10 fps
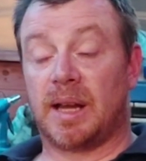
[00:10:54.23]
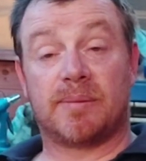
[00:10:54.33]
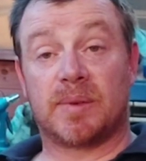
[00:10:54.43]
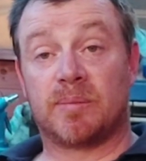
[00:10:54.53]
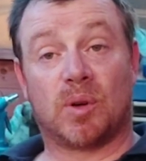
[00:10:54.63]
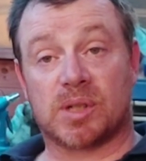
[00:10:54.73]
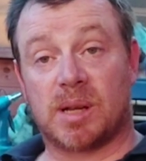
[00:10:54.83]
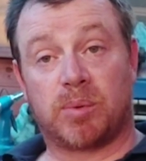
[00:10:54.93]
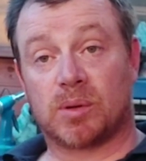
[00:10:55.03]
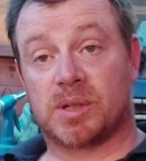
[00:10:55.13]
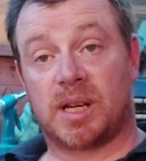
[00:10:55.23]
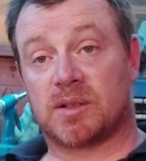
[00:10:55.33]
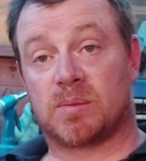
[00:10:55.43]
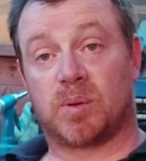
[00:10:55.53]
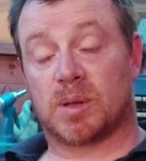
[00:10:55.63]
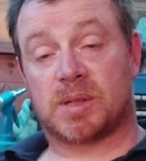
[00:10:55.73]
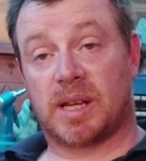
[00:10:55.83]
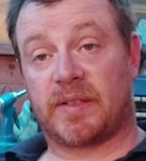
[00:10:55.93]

I haven't even put a set of plugs in it. I just put a